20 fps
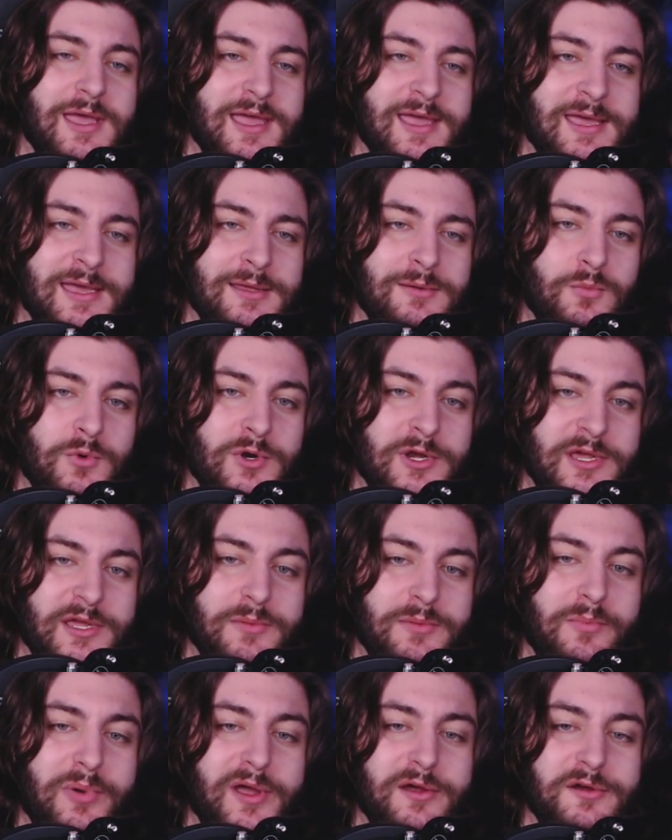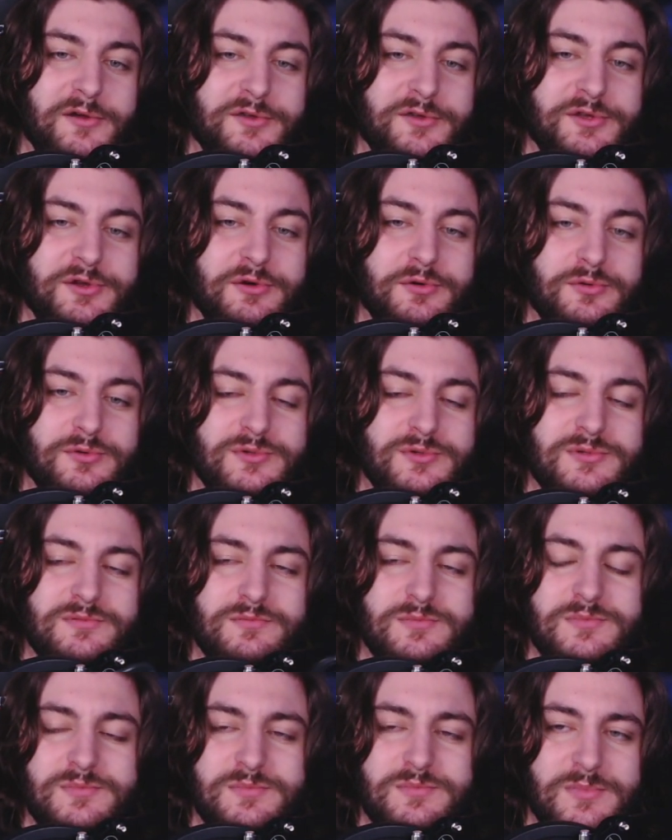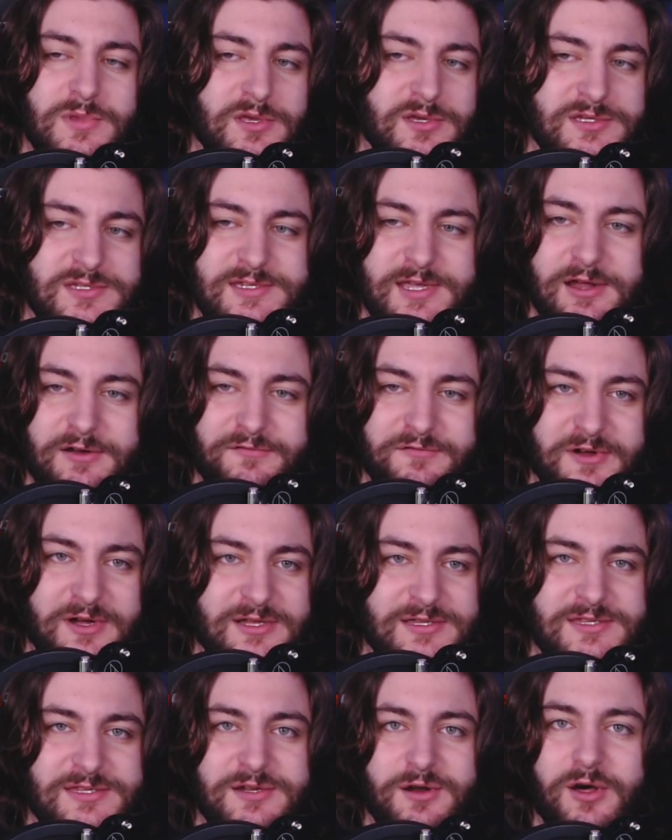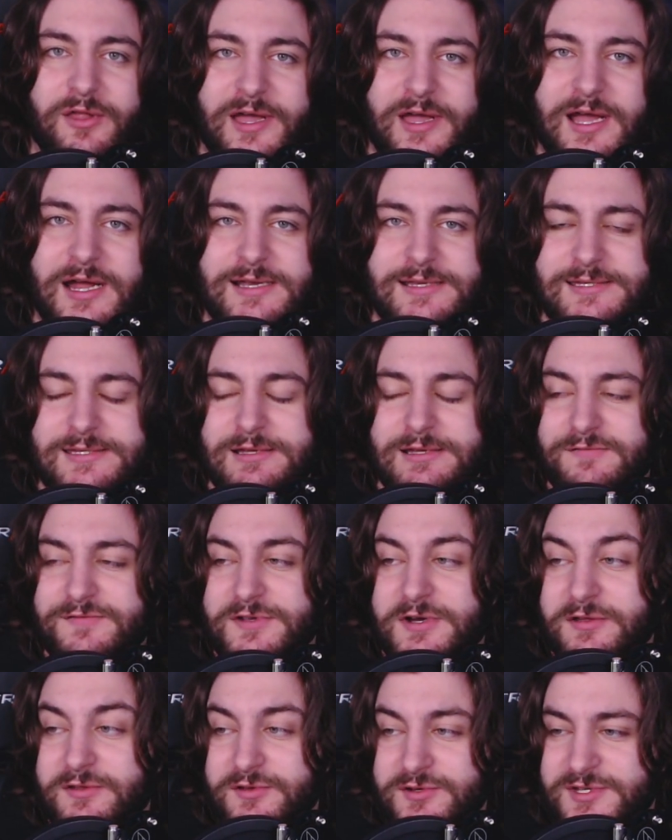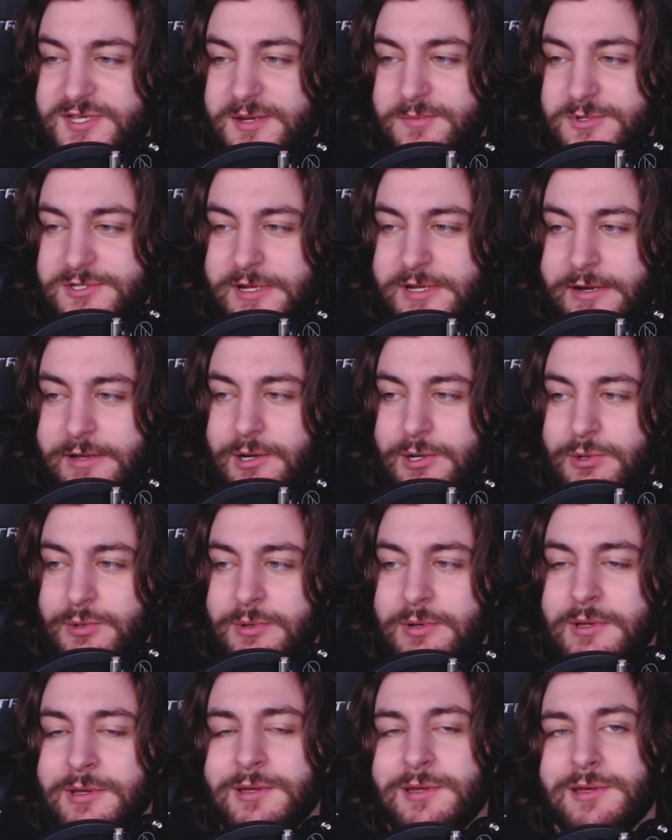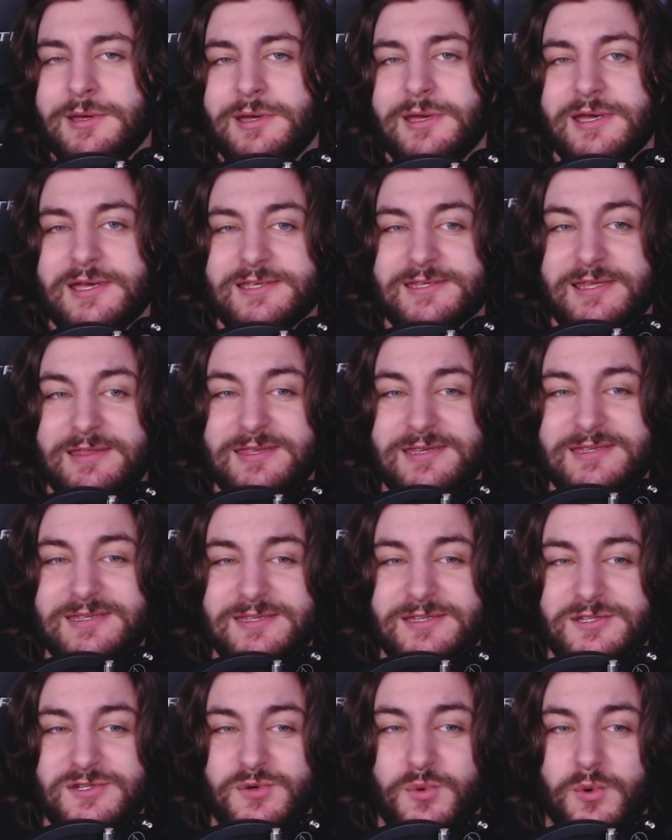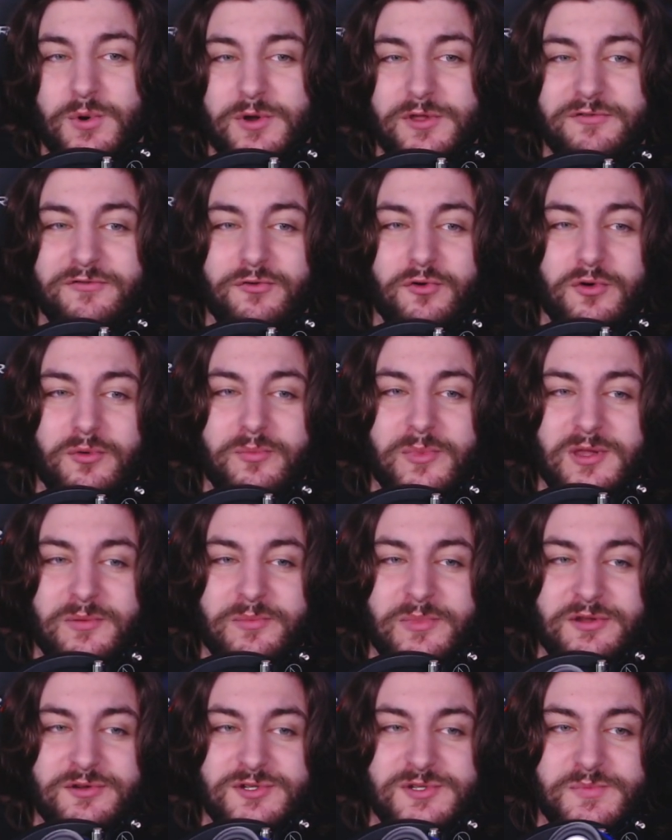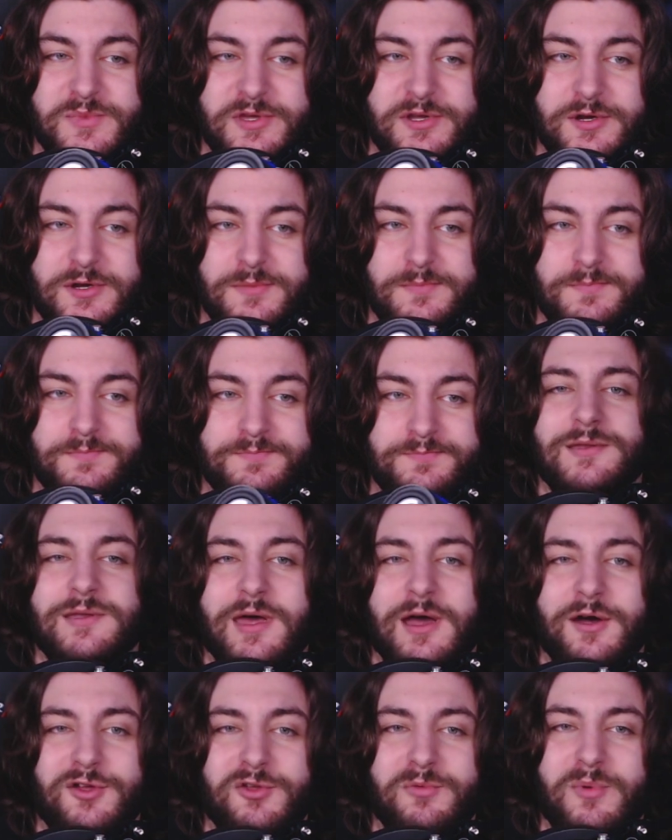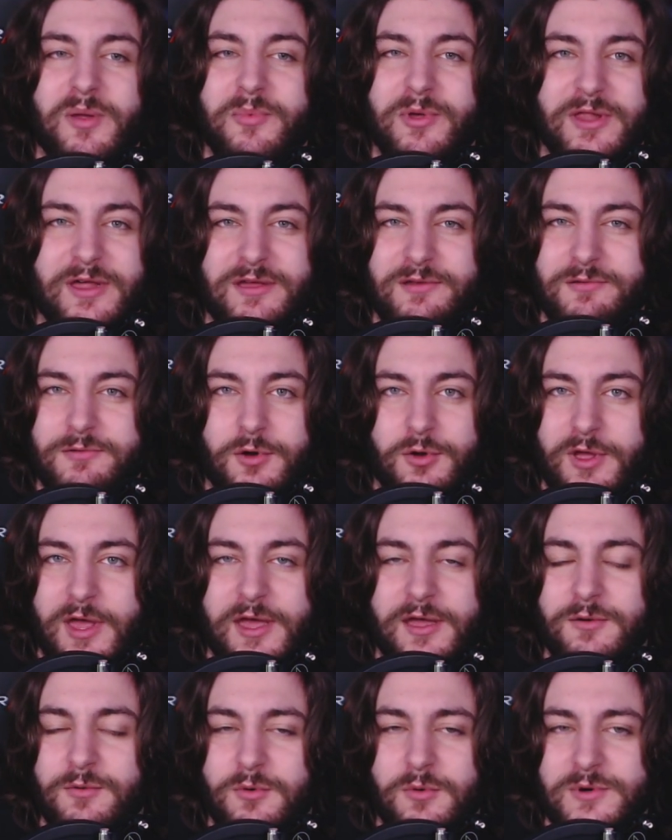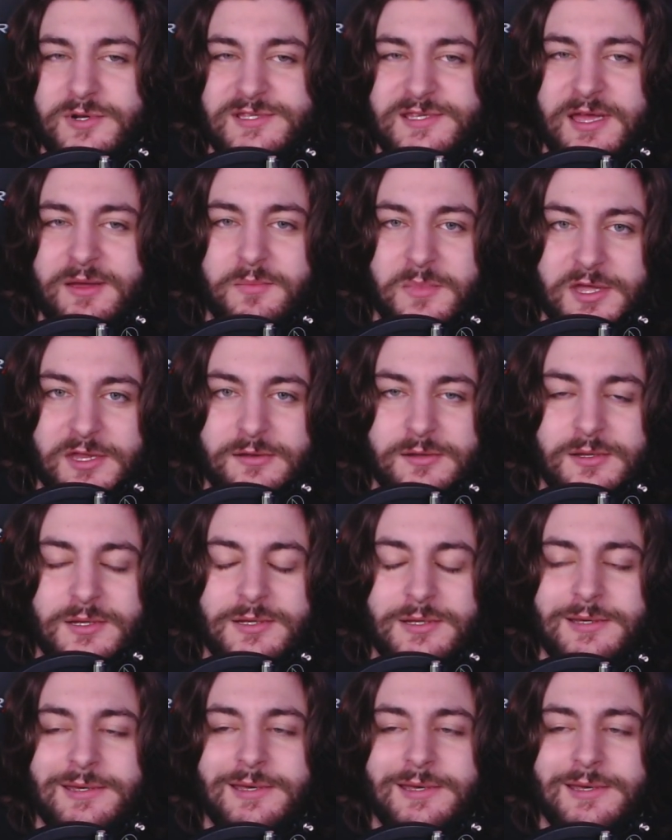and when I compare, you know, the sound fonts and all that kind of stuff to other Sabers that I own, is that this is a 24mm speaker. Now you may be like, okay, well, what does that mean?